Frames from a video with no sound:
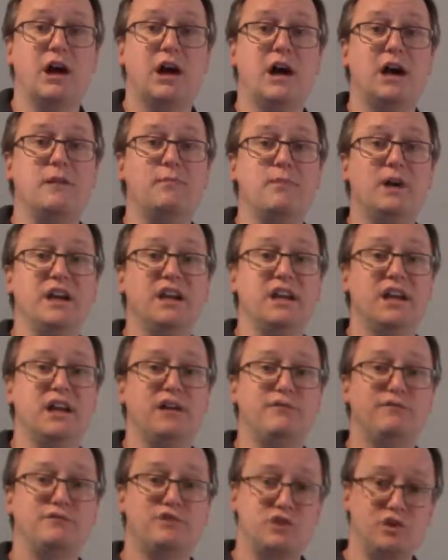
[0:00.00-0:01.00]
I might
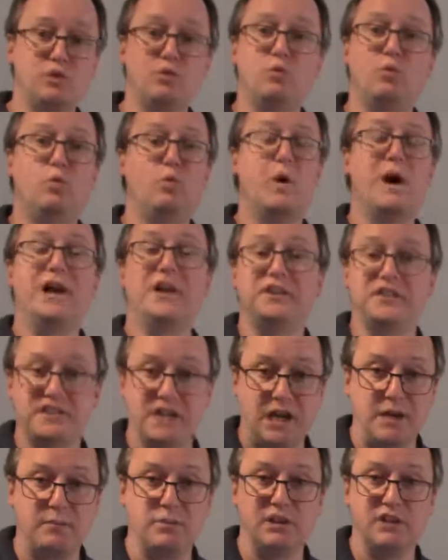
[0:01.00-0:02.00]
have two
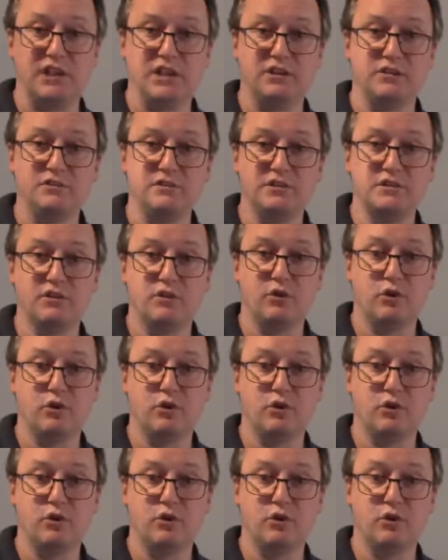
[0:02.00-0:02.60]
wild-type alleles,